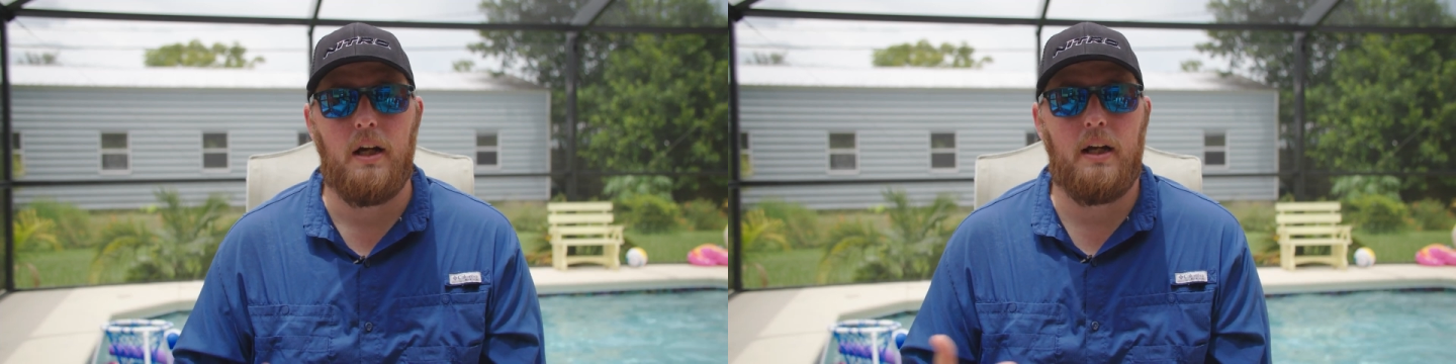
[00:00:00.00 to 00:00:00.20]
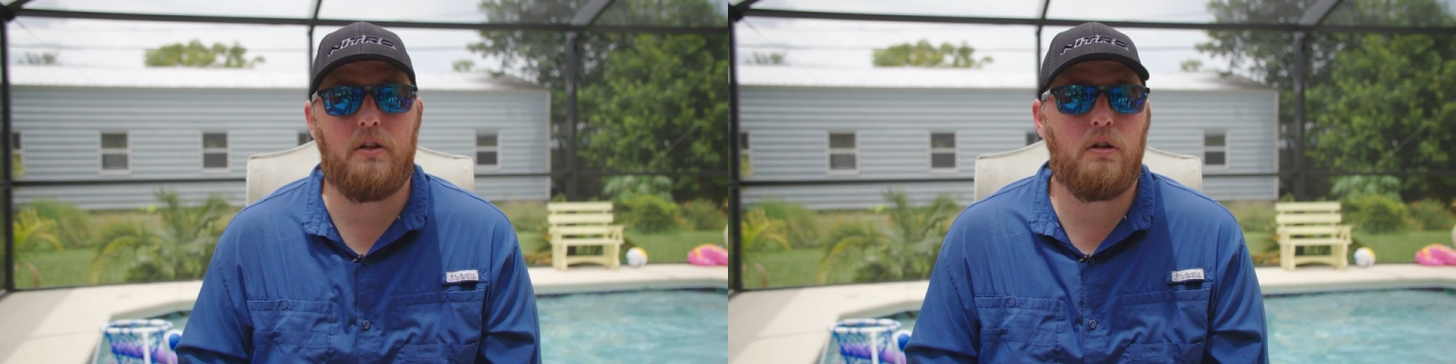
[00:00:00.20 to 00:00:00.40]

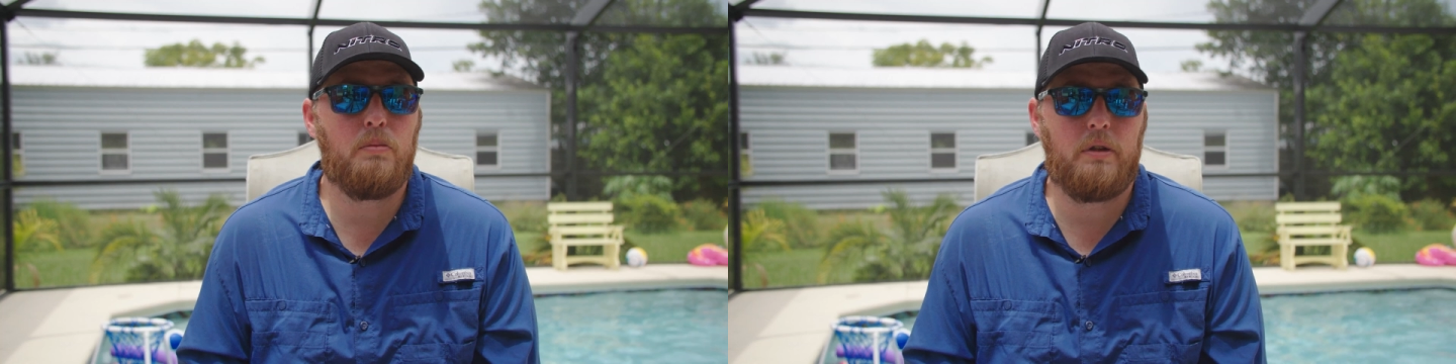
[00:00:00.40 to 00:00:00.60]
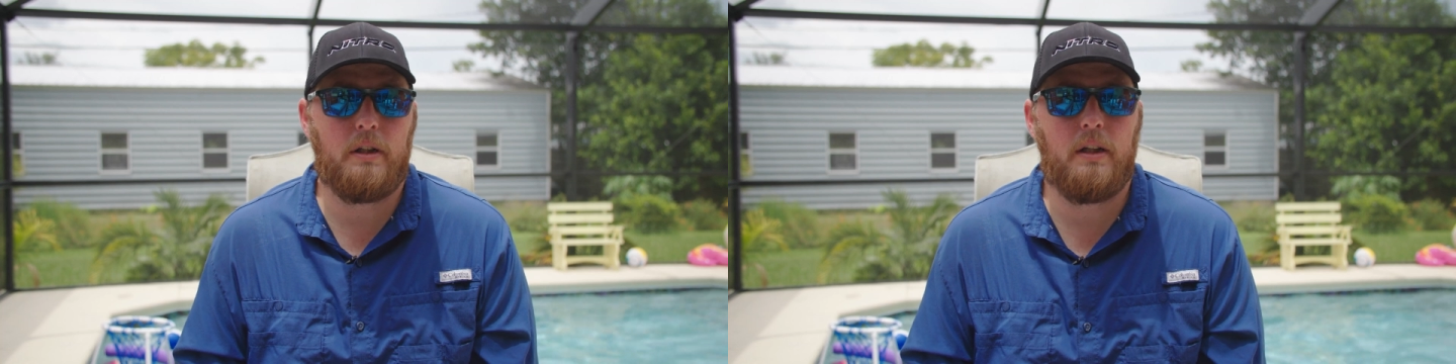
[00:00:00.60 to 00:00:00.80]
I
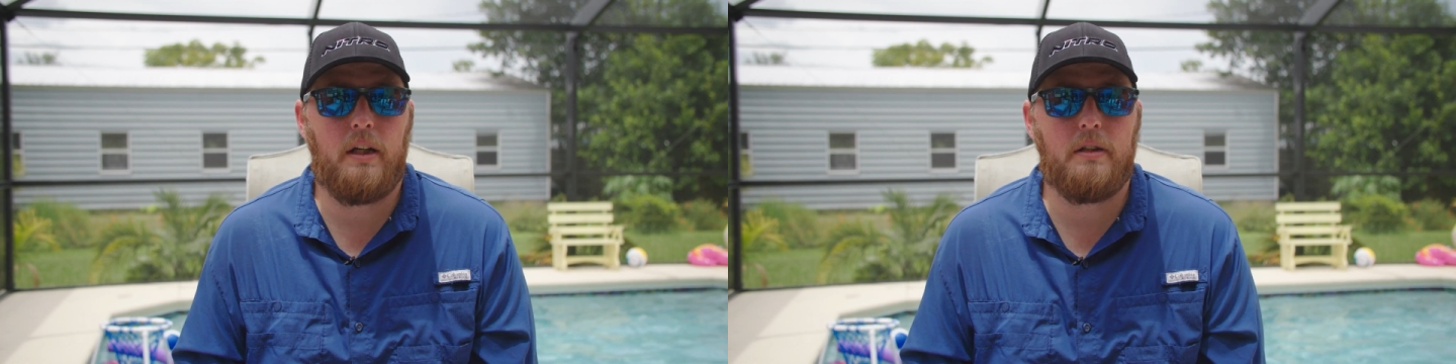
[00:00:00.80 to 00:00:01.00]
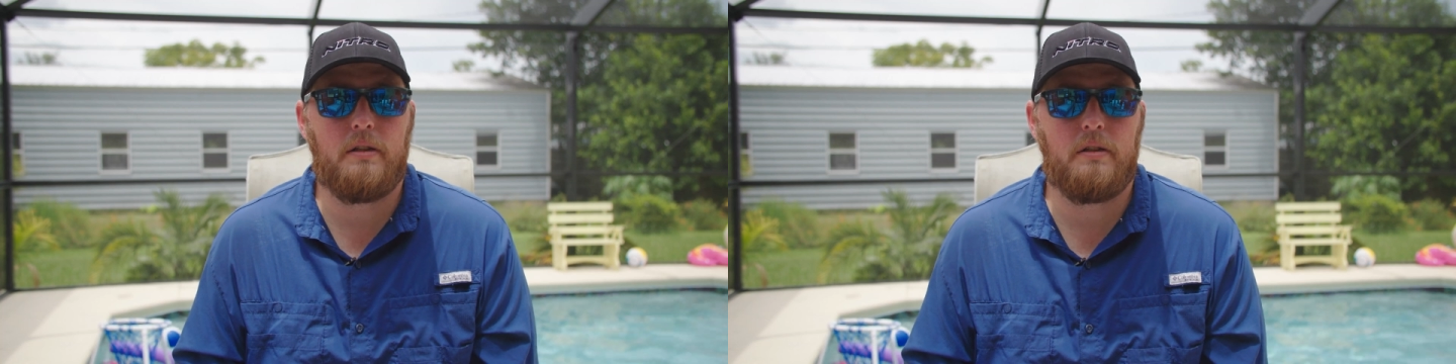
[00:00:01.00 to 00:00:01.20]
don't bring
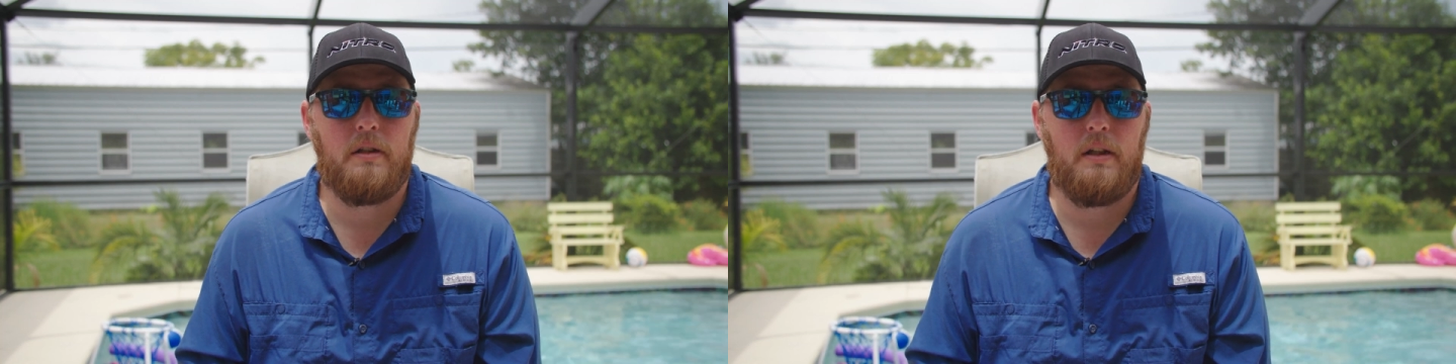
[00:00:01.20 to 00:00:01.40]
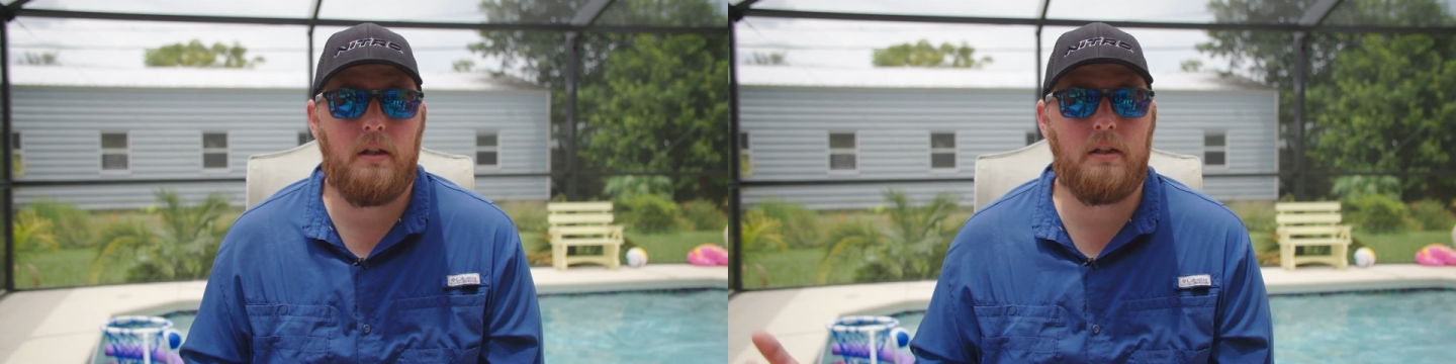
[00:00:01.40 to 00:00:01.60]
lights
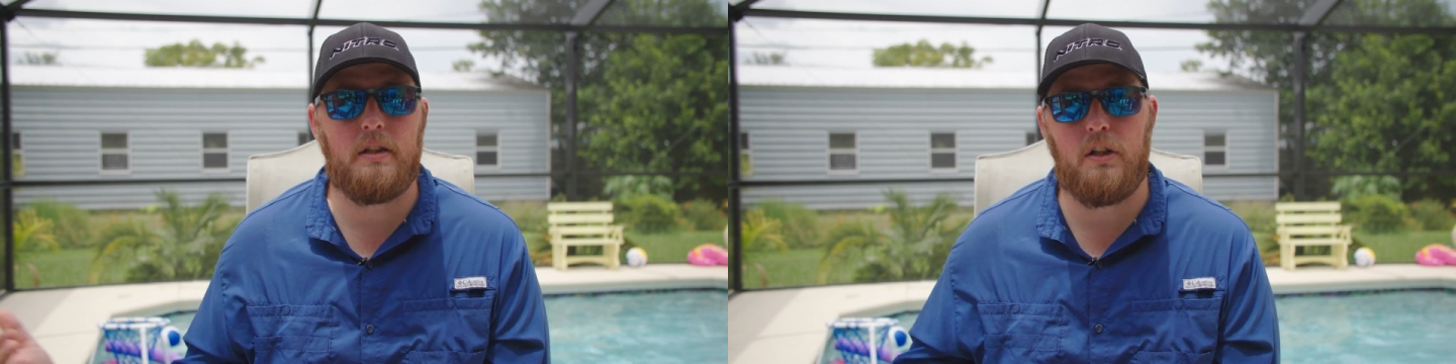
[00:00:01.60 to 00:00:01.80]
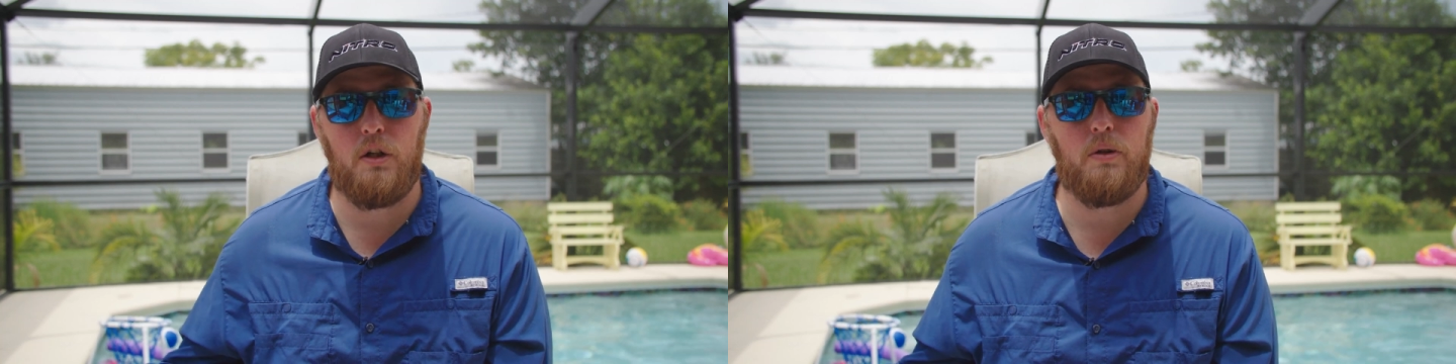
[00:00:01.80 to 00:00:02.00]
unless
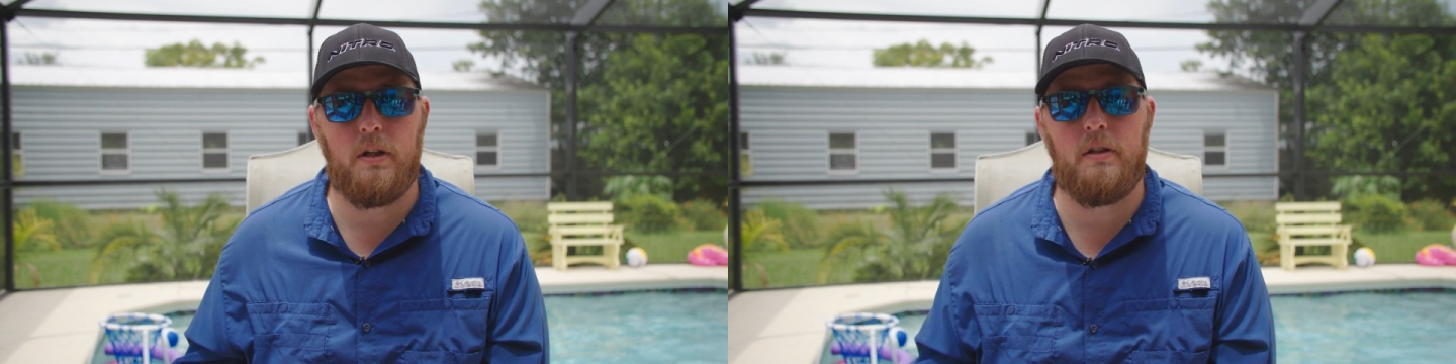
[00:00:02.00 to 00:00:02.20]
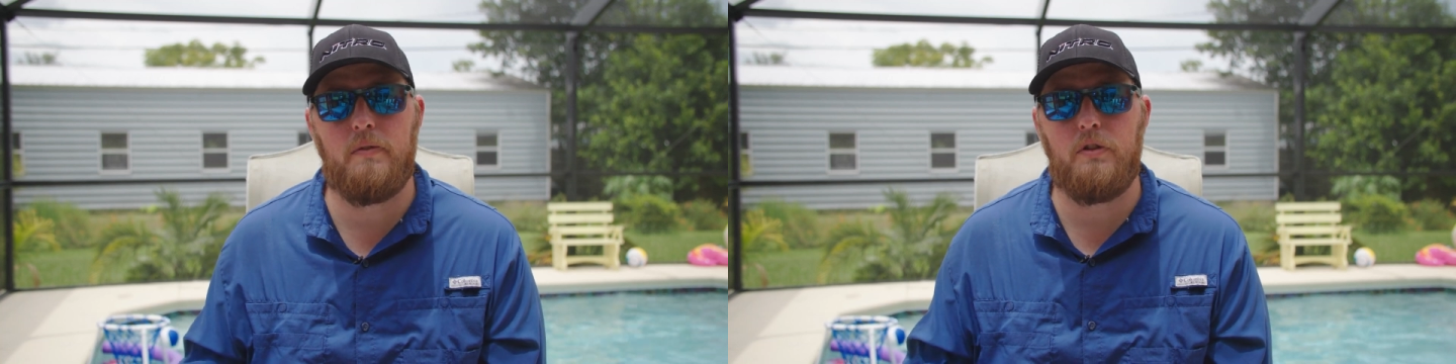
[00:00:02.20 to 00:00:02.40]
I know the
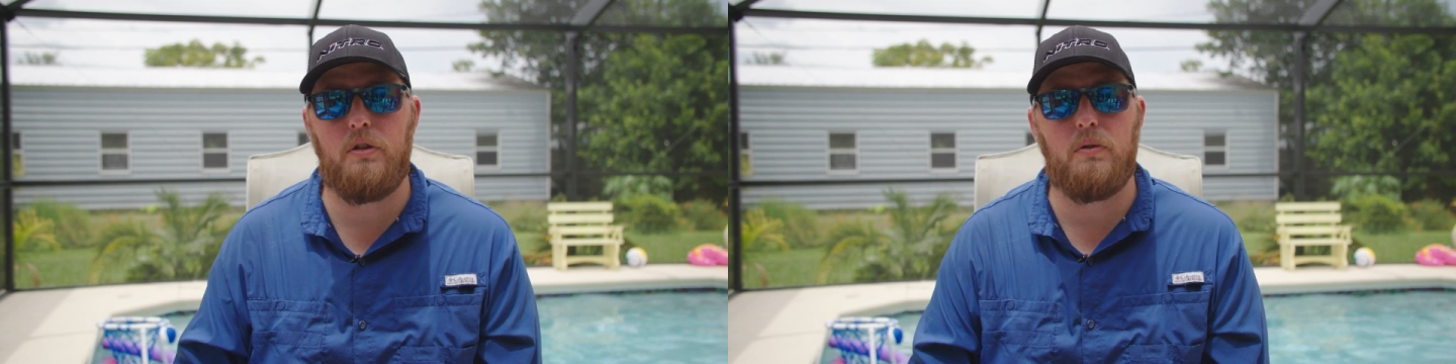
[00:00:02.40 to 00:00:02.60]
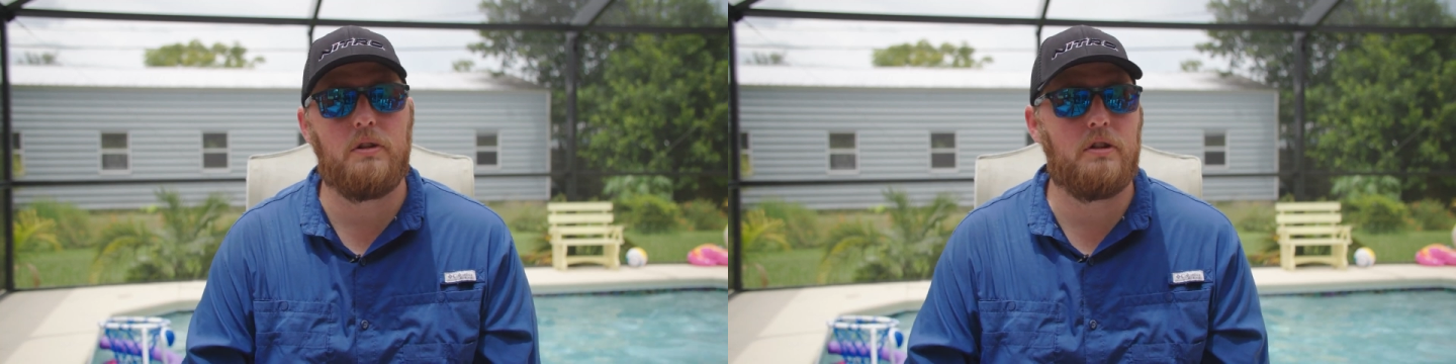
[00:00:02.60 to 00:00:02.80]

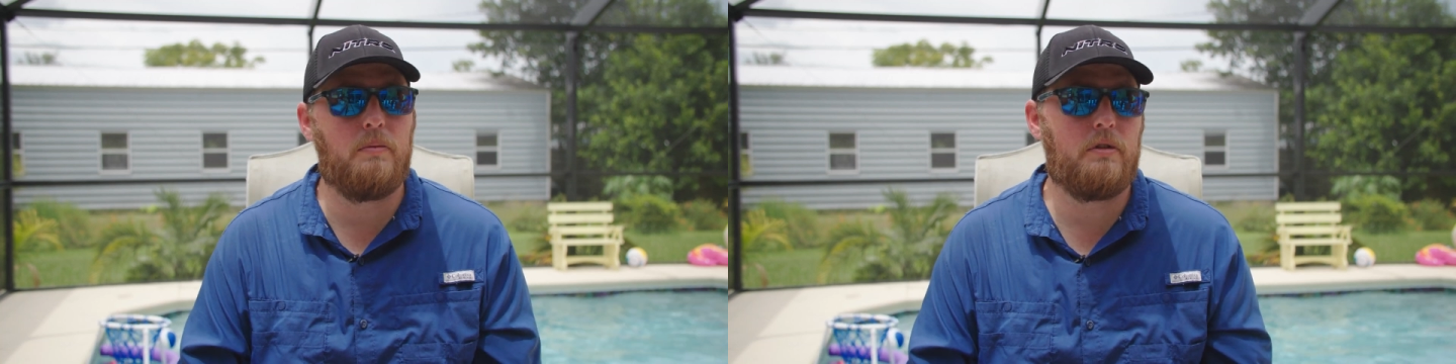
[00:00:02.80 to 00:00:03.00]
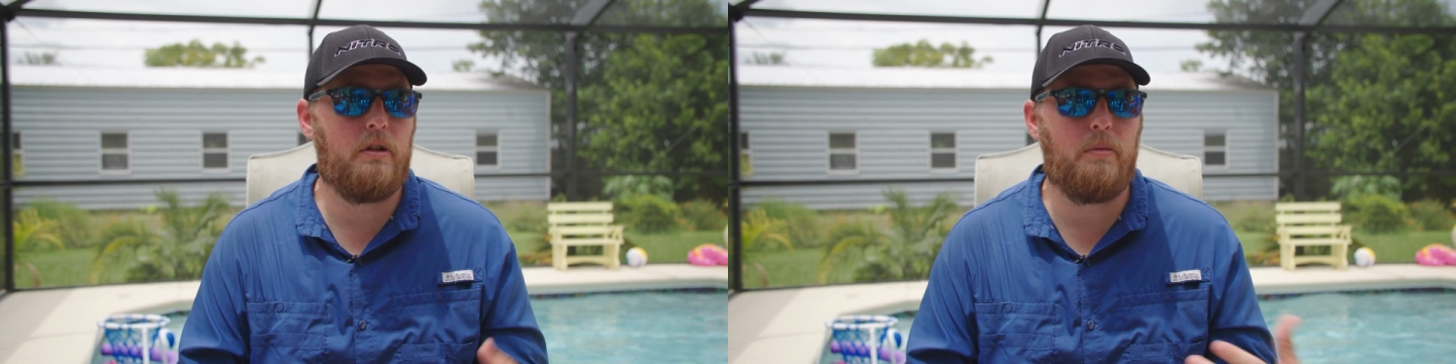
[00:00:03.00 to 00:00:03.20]
interview or
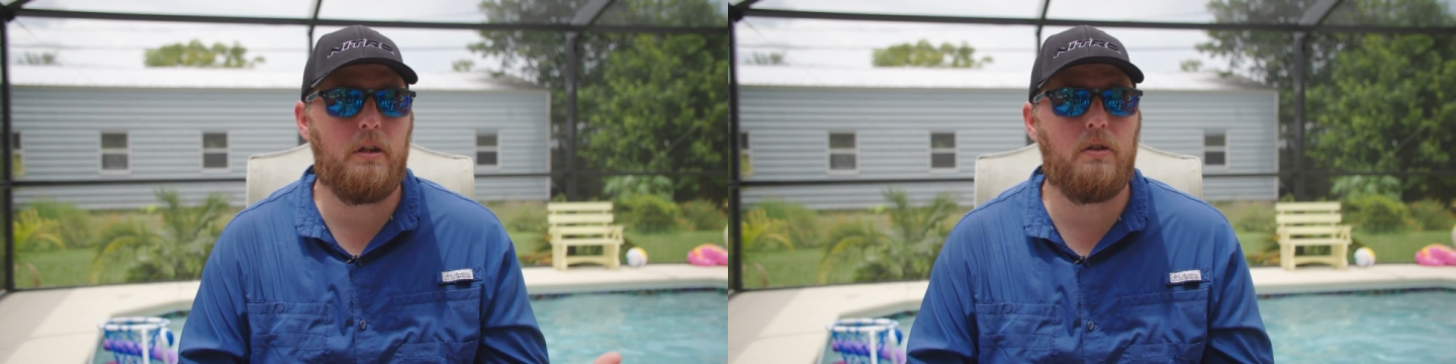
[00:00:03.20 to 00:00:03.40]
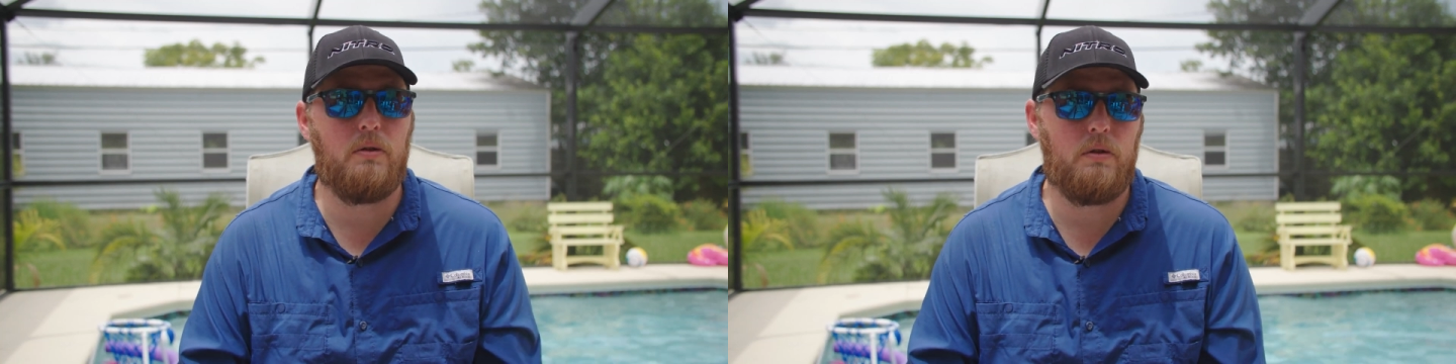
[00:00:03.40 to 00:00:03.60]
something's gonna be
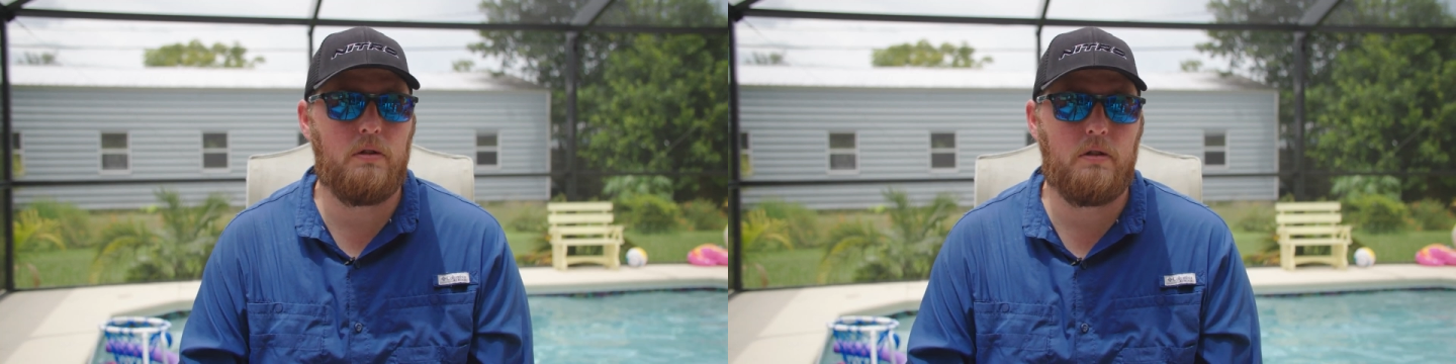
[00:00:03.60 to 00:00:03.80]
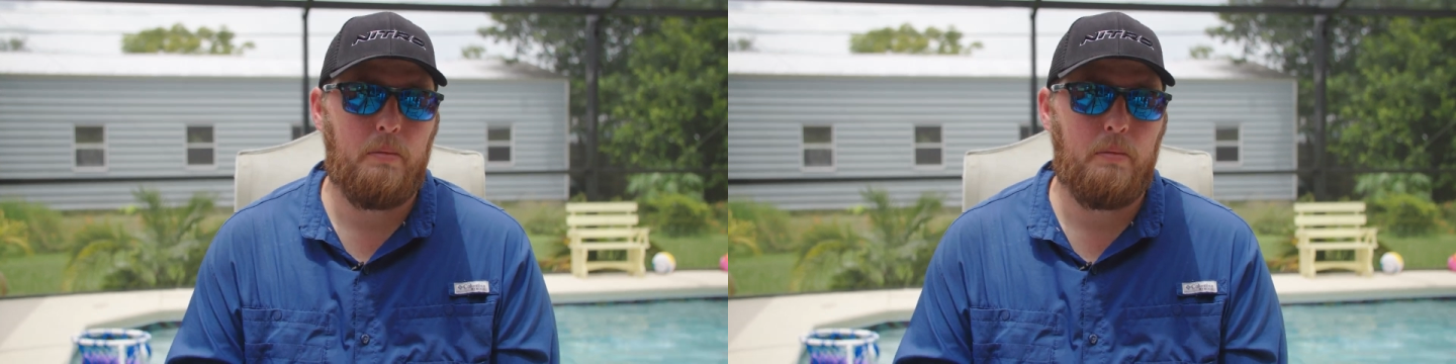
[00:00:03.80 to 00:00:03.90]
indoors.